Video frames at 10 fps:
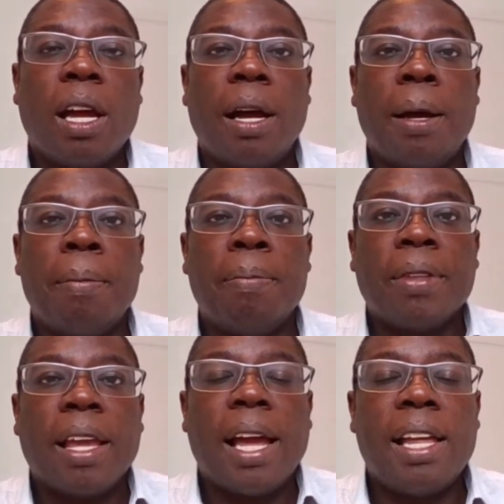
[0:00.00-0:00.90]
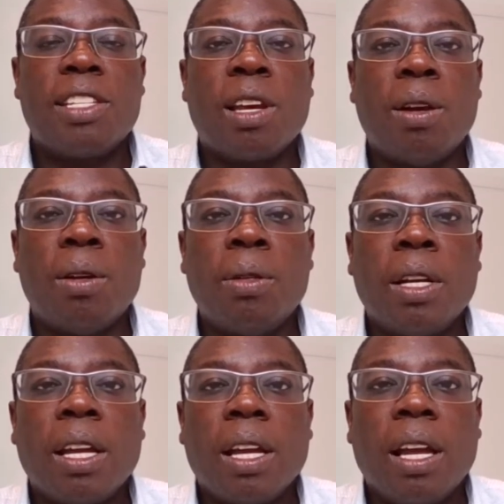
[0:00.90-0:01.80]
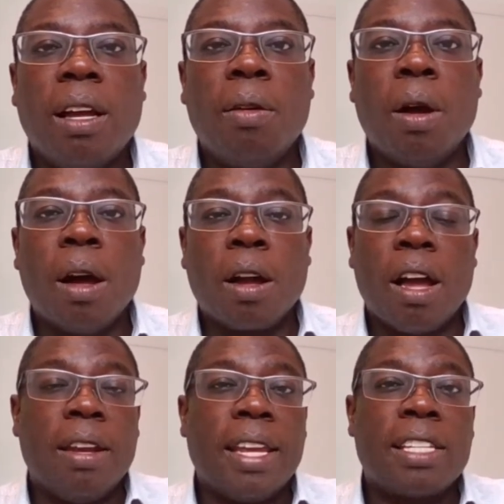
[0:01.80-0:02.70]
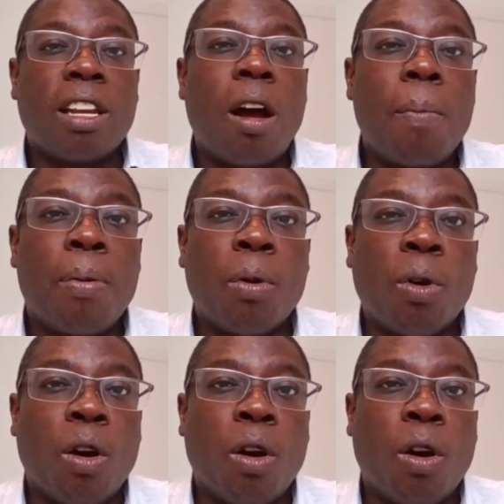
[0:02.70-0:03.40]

And so an example